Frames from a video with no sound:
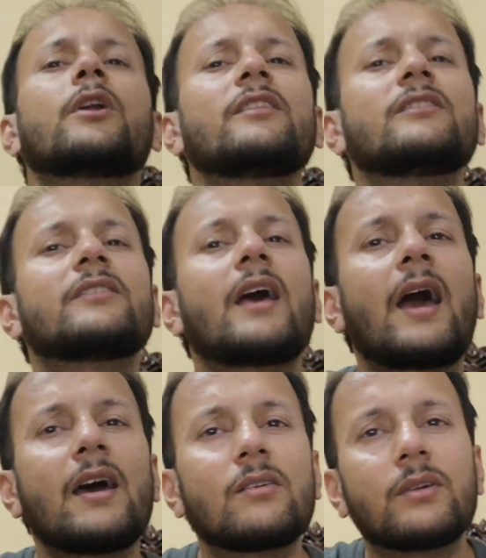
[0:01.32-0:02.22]
Prince
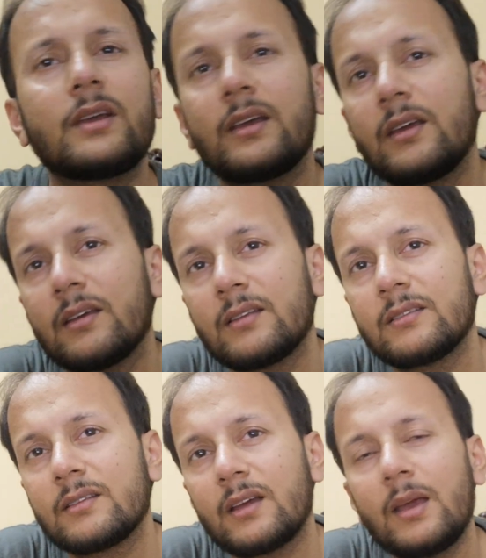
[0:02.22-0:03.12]
Harry
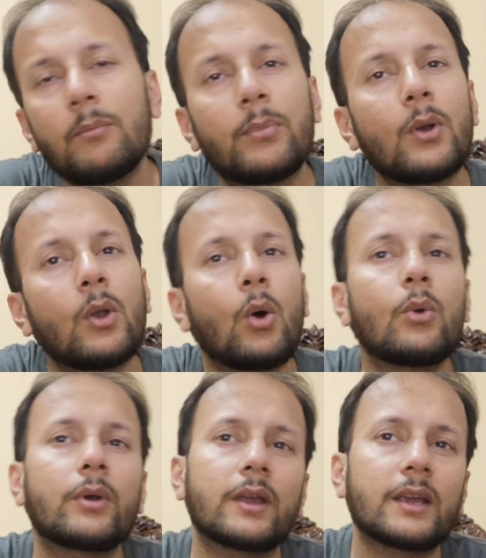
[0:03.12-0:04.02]
is
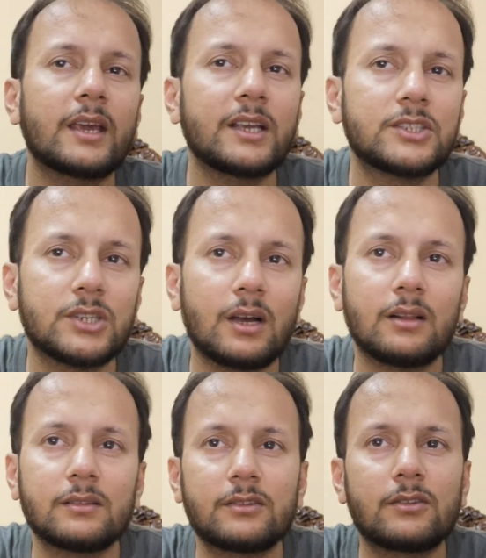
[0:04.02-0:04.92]
imploring King
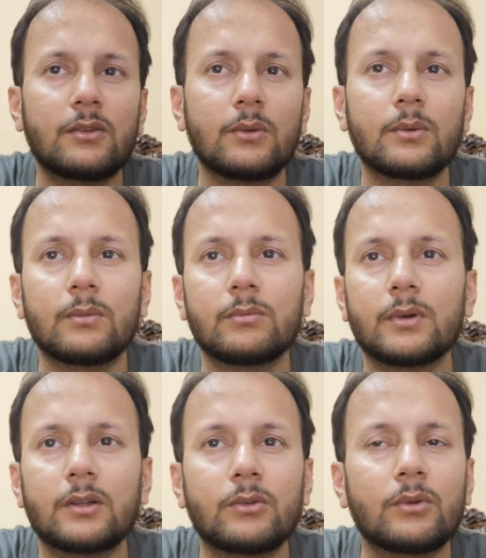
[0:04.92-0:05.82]
Charles to
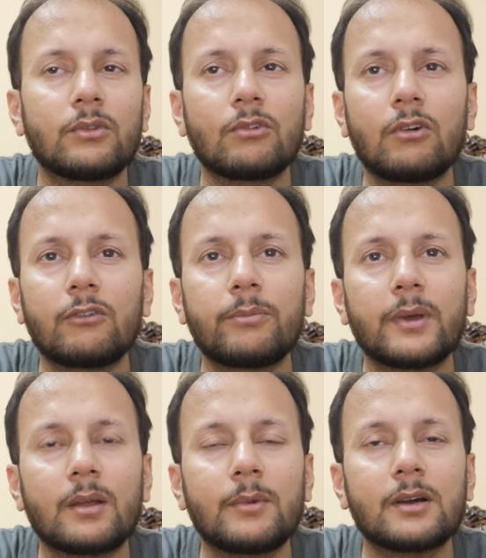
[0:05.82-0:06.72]
resolve
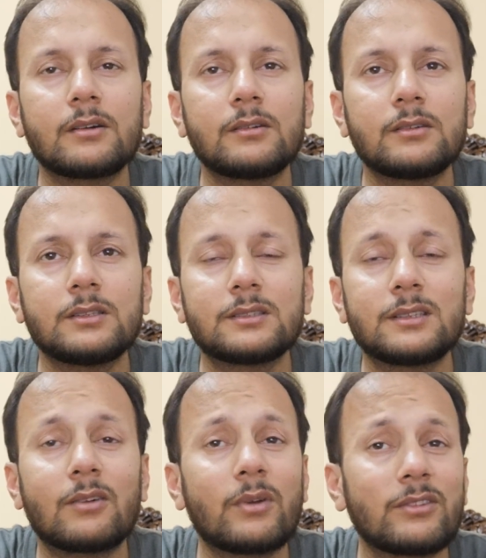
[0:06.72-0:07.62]
Meghan Markle's
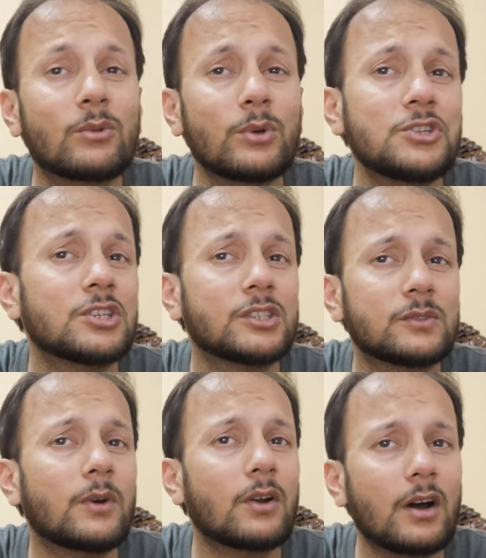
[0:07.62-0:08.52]

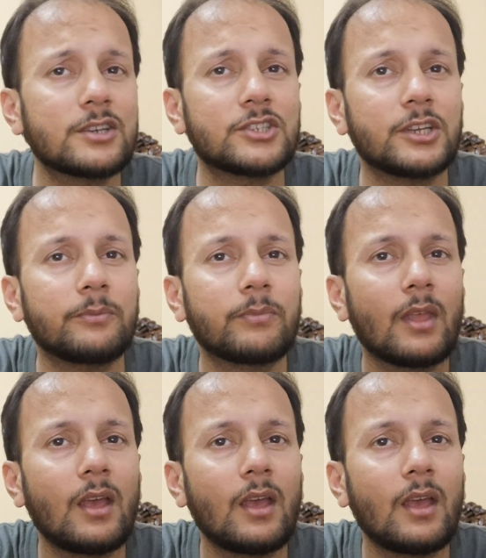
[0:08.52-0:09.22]
reservations for Archie.